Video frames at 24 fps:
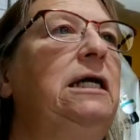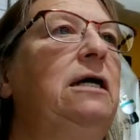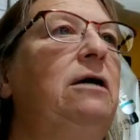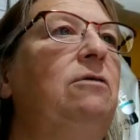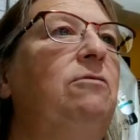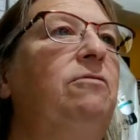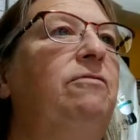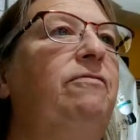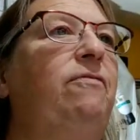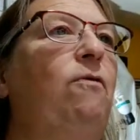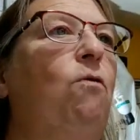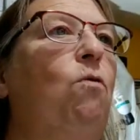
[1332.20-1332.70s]

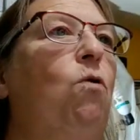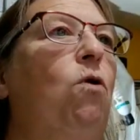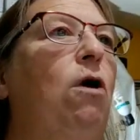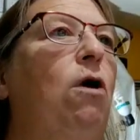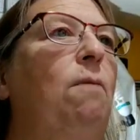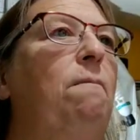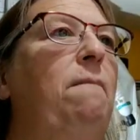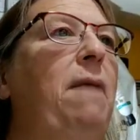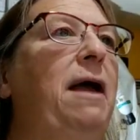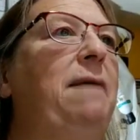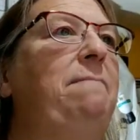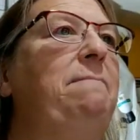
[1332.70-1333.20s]
for
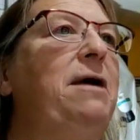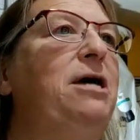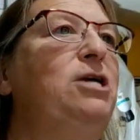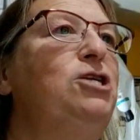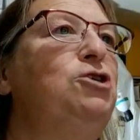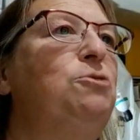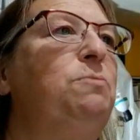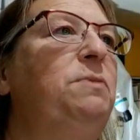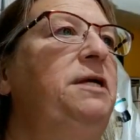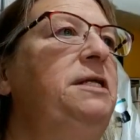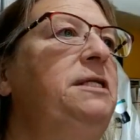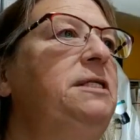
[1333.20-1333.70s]
my
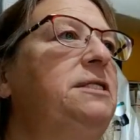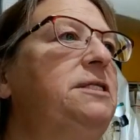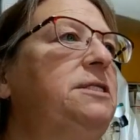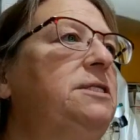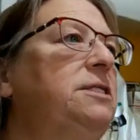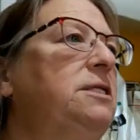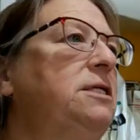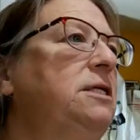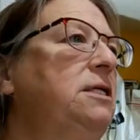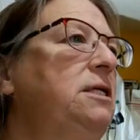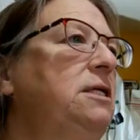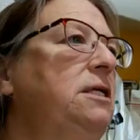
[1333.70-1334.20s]

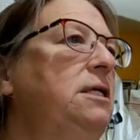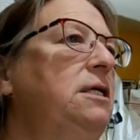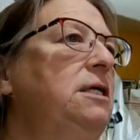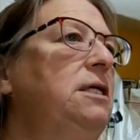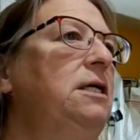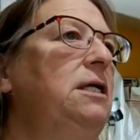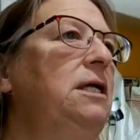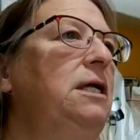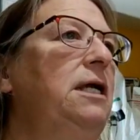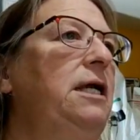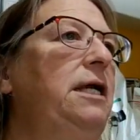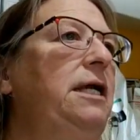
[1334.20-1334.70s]
measurements,
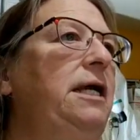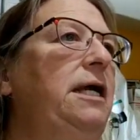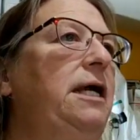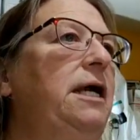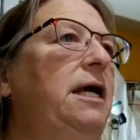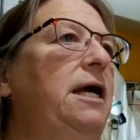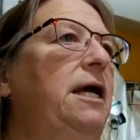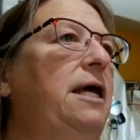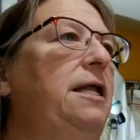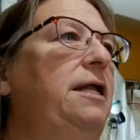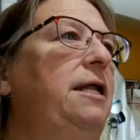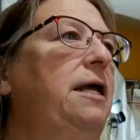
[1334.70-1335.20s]

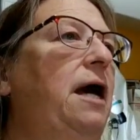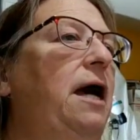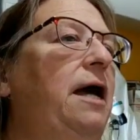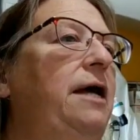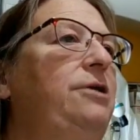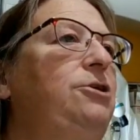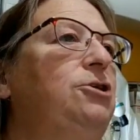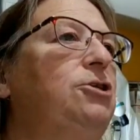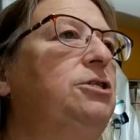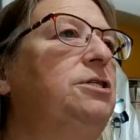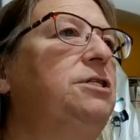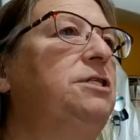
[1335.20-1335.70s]
and I
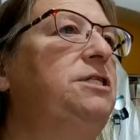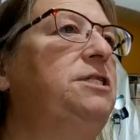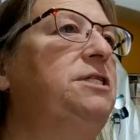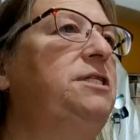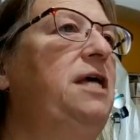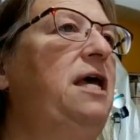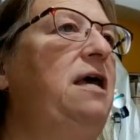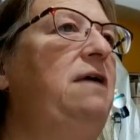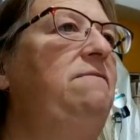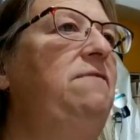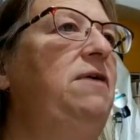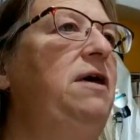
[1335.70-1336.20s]
just
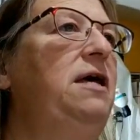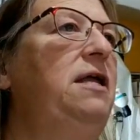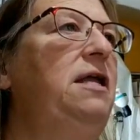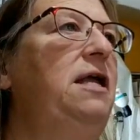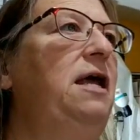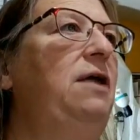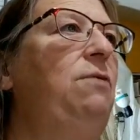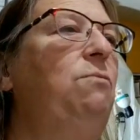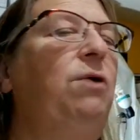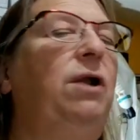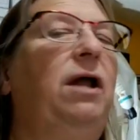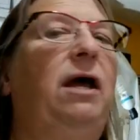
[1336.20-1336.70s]
save it,
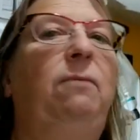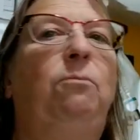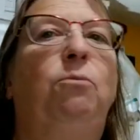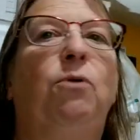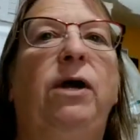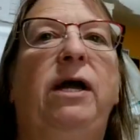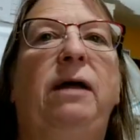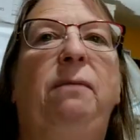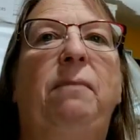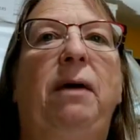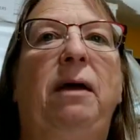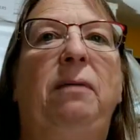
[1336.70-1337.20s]
and when I
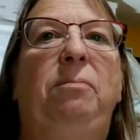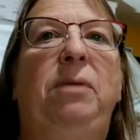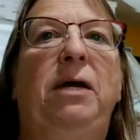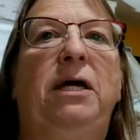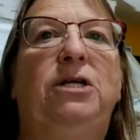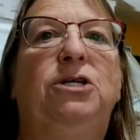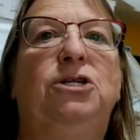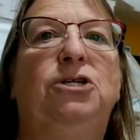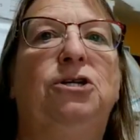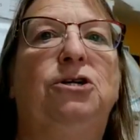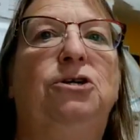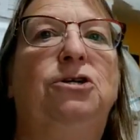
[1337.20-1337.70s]
bring in my
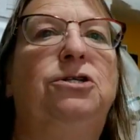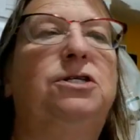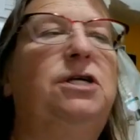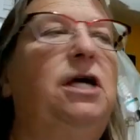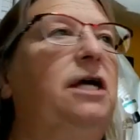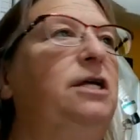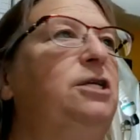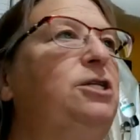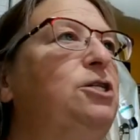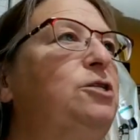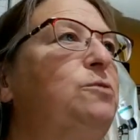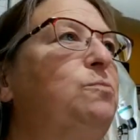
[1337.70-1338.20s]
pictures,
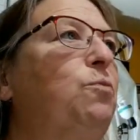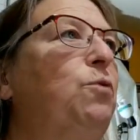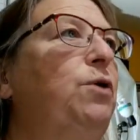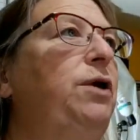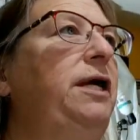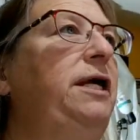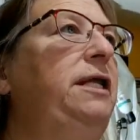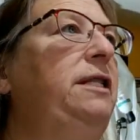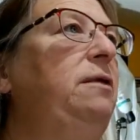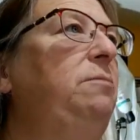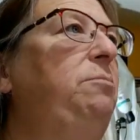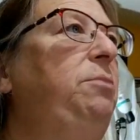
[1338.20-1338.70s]
I just bring
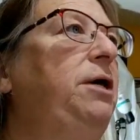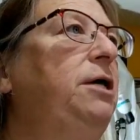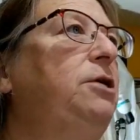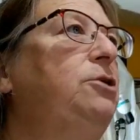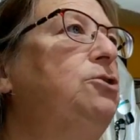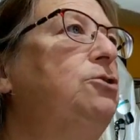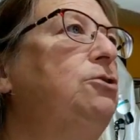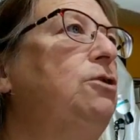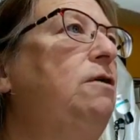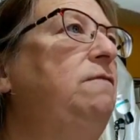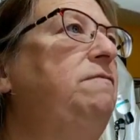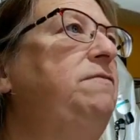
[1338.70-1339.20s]
in the
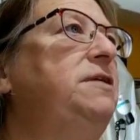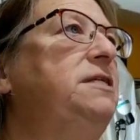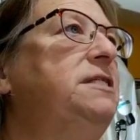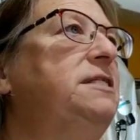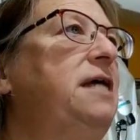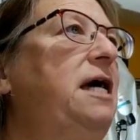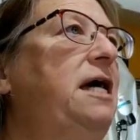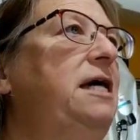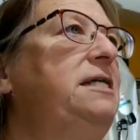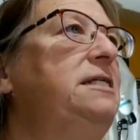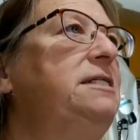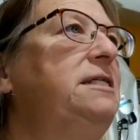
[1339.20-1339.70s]
picture of the
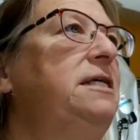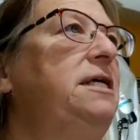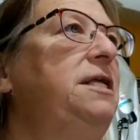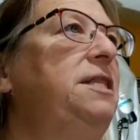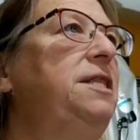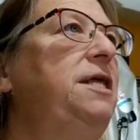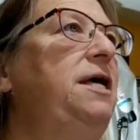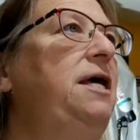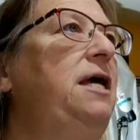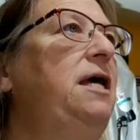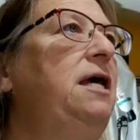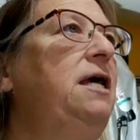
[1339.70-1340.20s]
Sizely
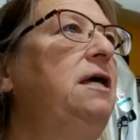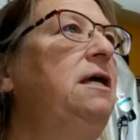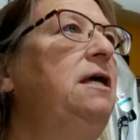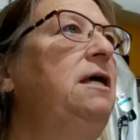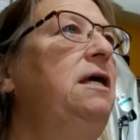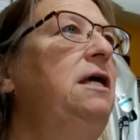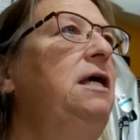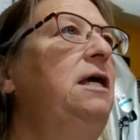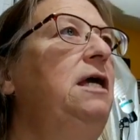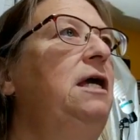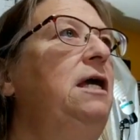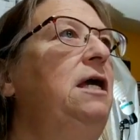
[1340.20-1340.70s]
thing,
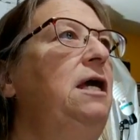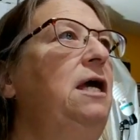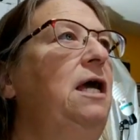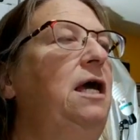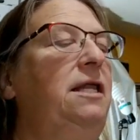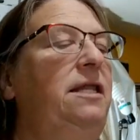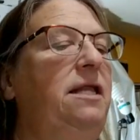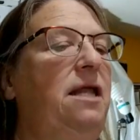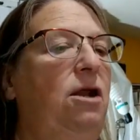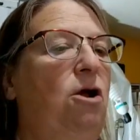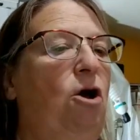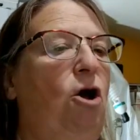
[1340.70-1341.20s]

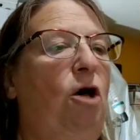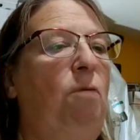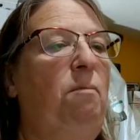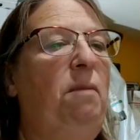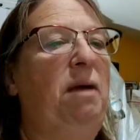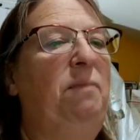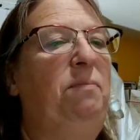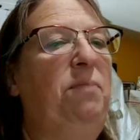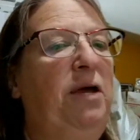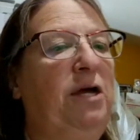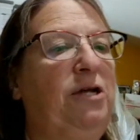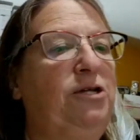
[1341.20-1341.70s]
and then all
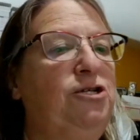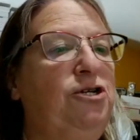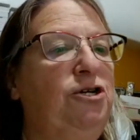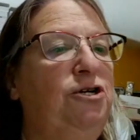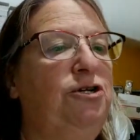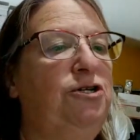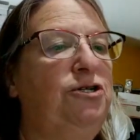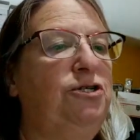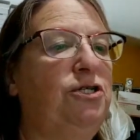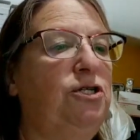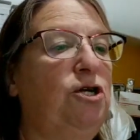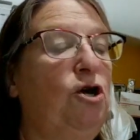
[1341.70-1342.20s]
my
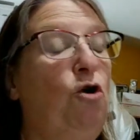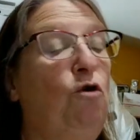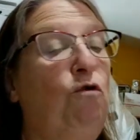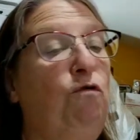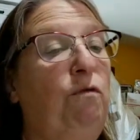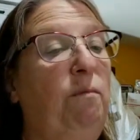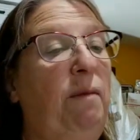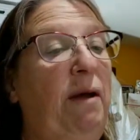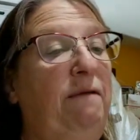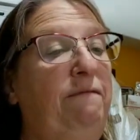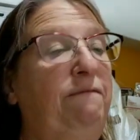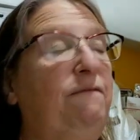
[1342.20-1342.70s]
pictures go
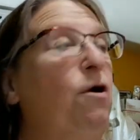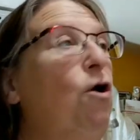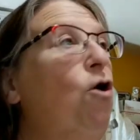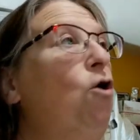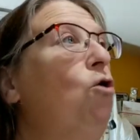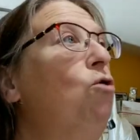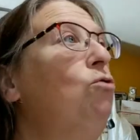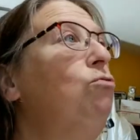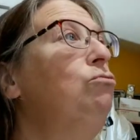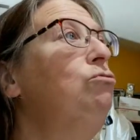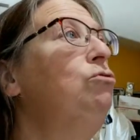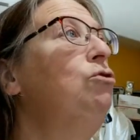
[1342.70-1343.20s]
from my
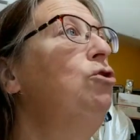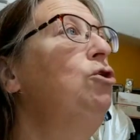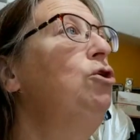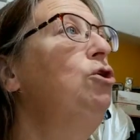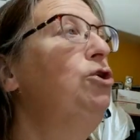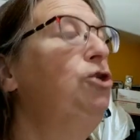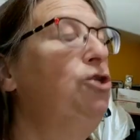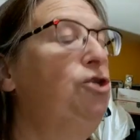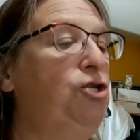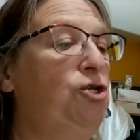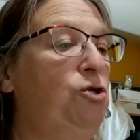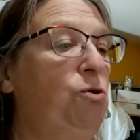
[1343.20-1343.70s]
phone
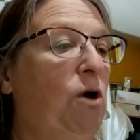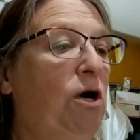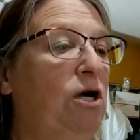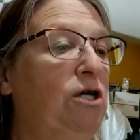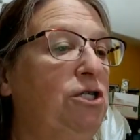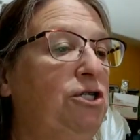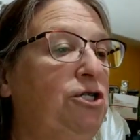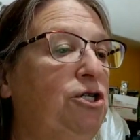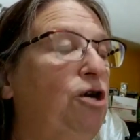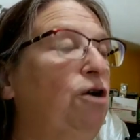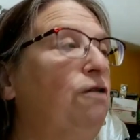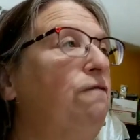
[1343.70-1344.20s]
to our
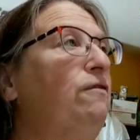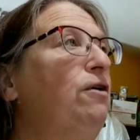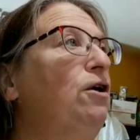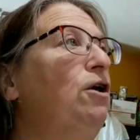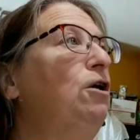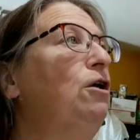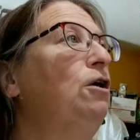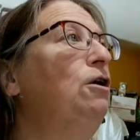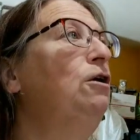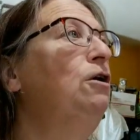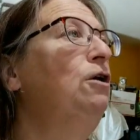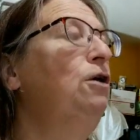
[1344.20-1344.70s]

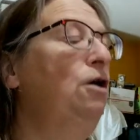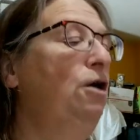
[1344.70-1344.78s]
server.